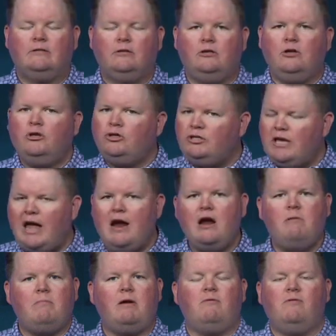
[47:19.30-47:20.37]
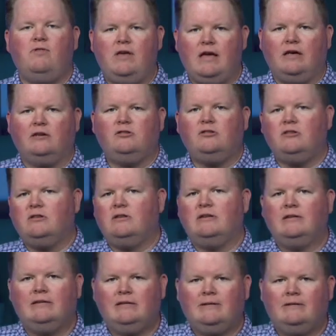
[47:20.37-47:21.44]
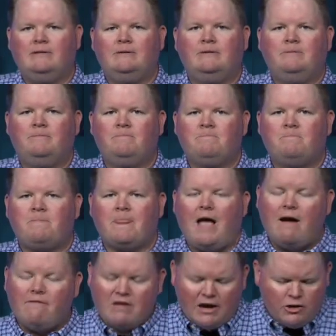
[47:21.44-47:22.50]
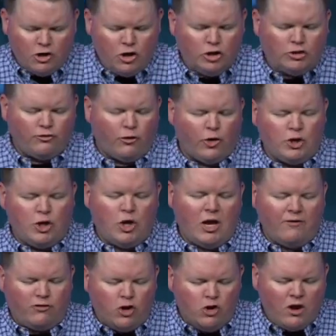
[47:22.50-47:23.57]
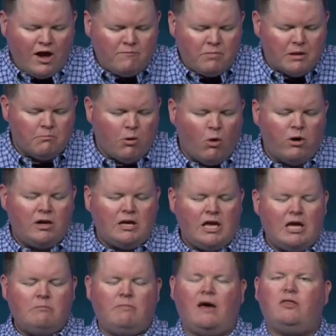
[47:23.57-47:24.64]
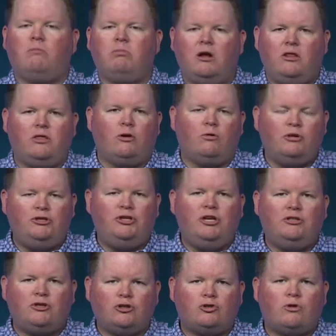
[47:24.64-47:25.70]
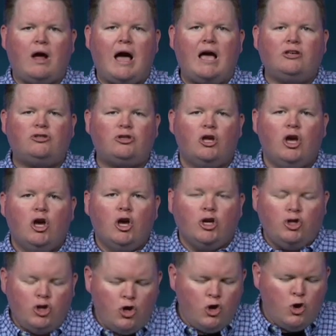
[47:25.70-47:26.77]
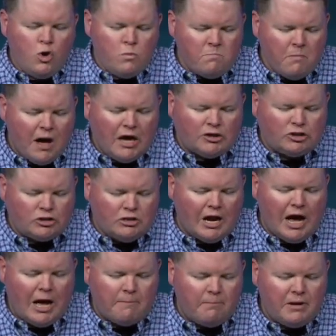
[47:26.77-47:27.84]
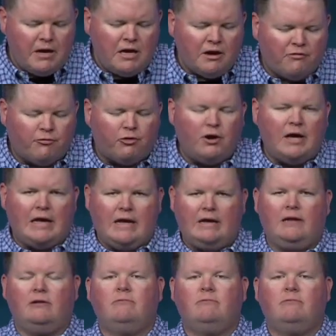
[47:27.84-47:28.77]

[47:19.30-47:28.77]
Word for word: You're scaring me with this. I've got news for you. If you have been born again by the blood of the Lord Jesus Christ, you must not be afraid.